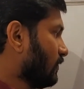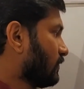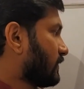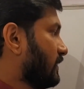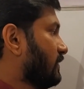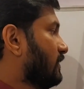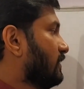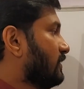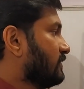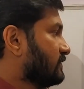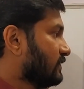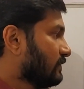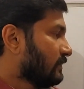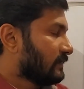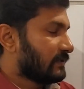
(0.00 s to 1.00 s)
Okay,
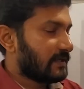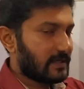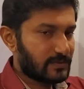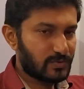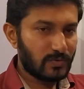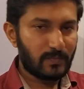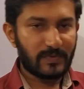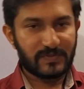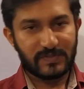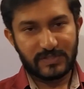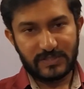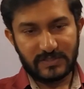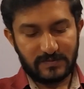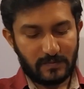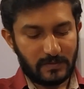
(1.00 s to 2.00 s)
so there are two
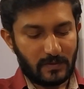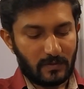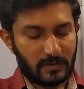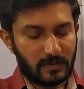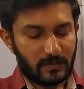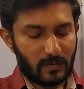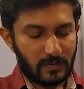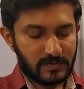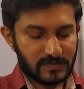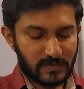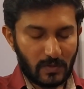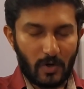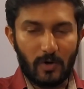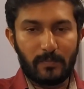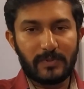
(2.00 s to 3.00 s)
positions for the vocal
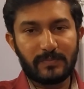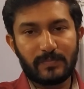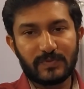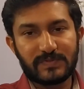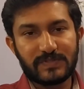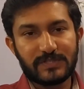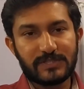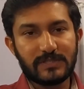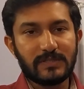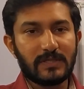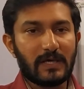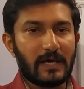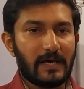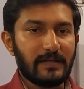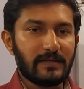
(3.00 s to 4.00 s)
cords, open
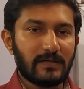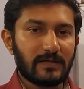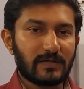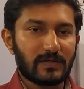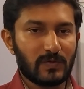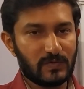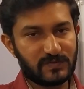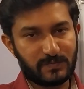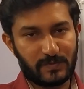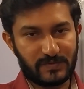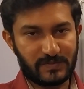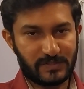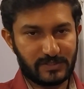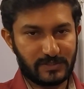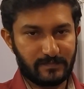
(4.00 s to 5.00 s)
position and closed
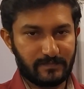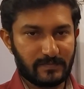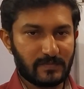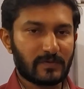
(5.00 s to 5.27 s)
position.